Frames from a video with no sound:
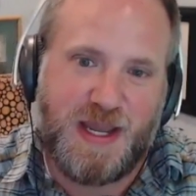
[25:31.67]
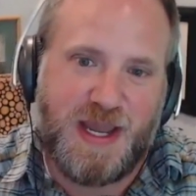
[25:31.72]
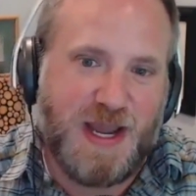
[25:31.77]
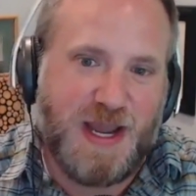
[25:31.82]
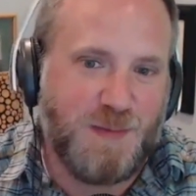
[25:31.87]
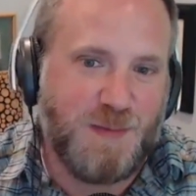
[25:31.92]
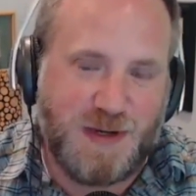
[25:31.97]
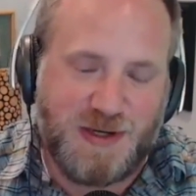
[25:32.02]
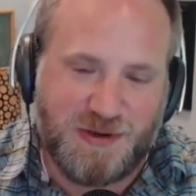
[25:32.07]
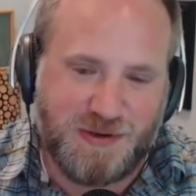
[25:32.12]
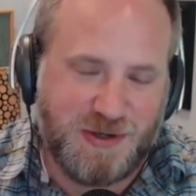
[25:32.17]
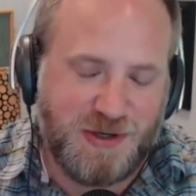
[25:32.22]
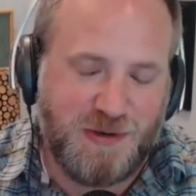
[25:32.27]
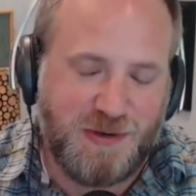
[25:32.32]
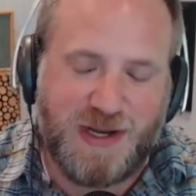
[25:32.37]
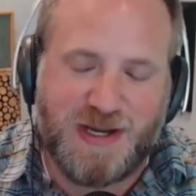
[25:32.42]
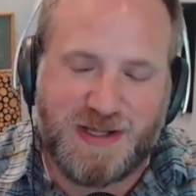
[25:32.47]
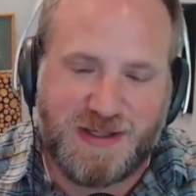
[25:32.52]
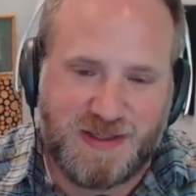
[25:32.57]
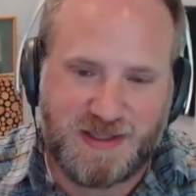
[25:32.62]
And we don't
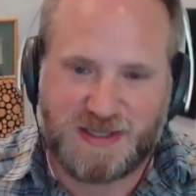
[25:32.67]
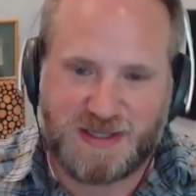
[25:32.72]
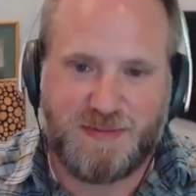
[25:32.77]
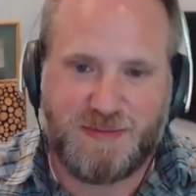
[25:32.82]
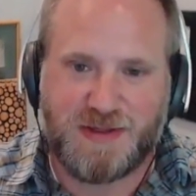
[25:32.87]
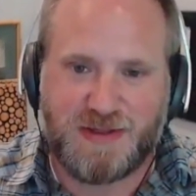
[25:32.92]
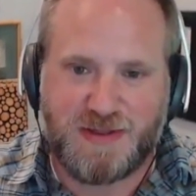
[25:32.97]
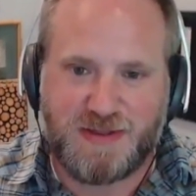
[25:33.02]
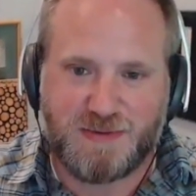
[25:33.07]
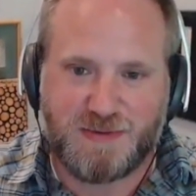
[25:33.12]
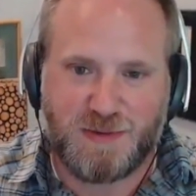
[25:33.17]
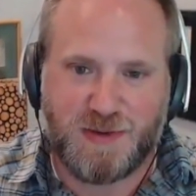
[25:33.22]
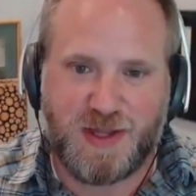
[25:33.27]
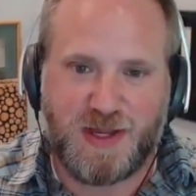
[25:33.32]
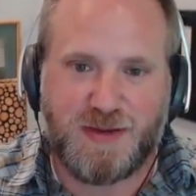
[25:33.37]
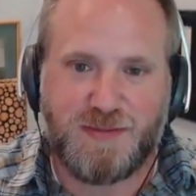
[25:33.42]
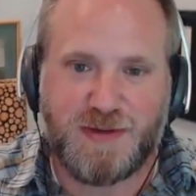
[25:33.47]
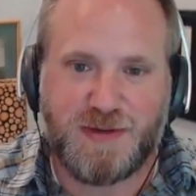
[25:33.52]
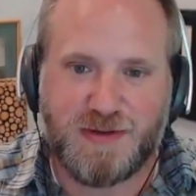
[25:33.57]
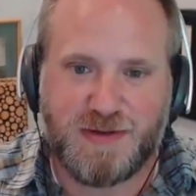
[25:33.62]
know anything about the
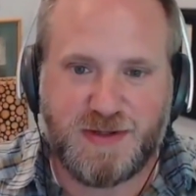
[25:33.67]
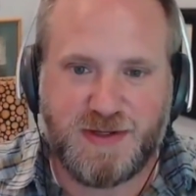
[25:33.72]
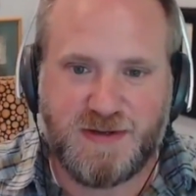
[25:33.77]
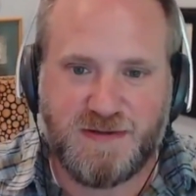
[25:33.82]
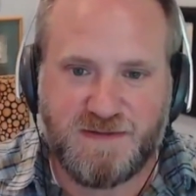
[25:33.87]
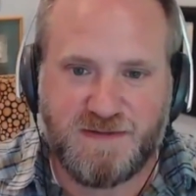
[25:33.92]
reliability